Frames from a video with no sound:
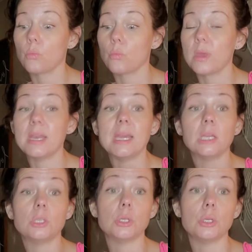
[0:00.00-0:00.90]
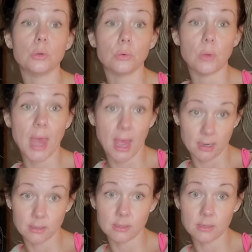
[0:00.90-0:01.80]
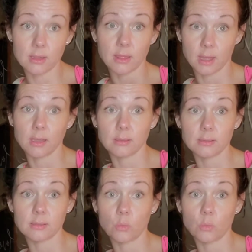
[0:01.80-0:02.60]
we need to end things.